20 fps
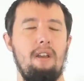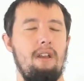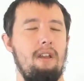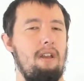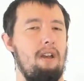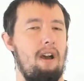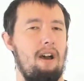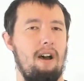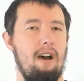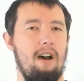
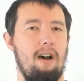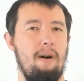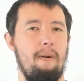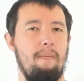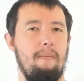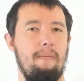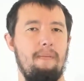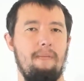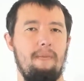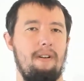
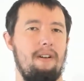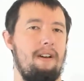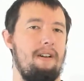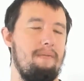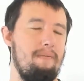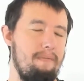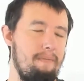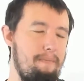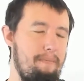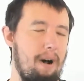
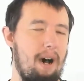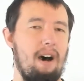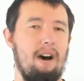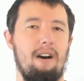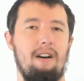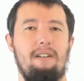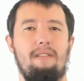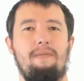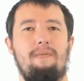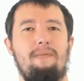
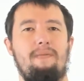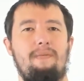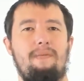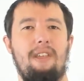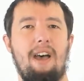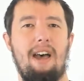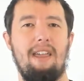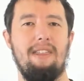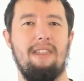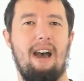but
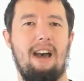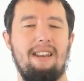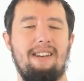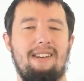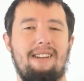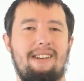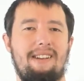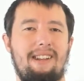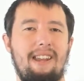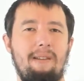that
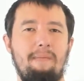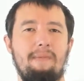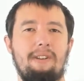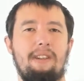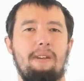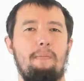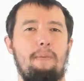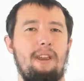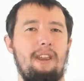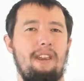seems
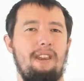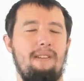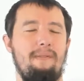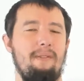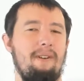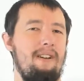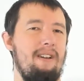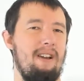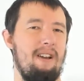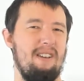to be
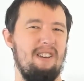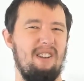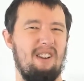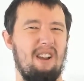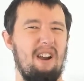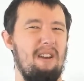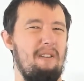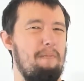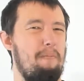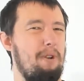
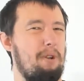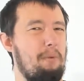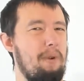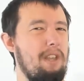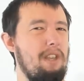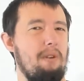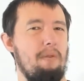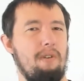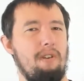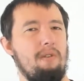kind of
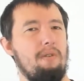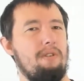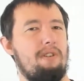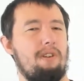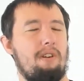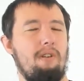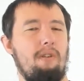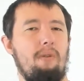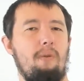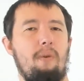between you and your
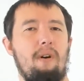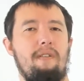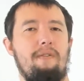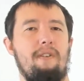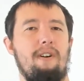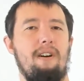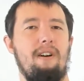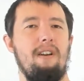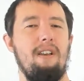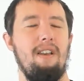school
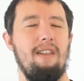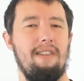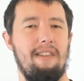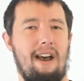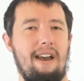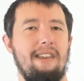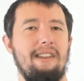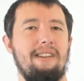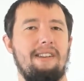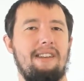whether
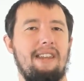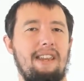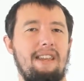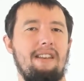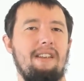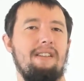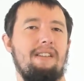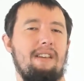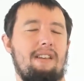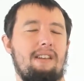that is seen
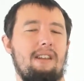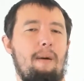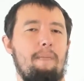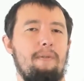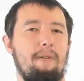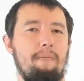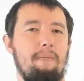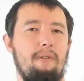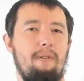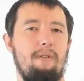as
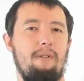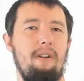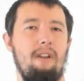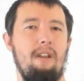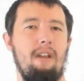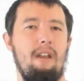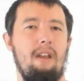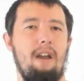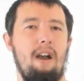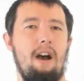acceptable,
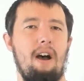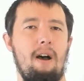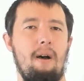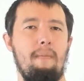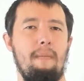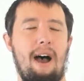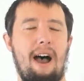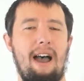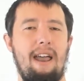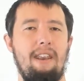
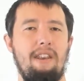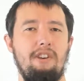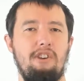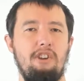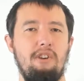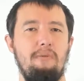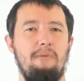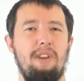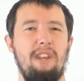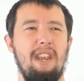and
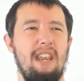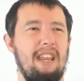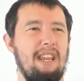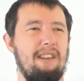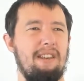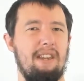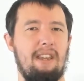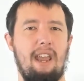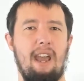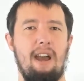you need
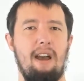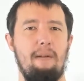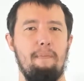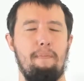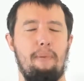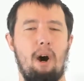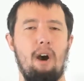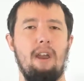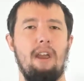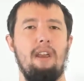to get
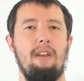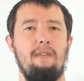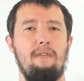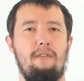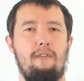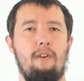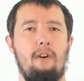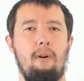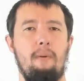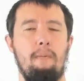buy-in
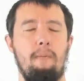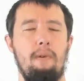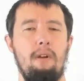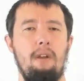from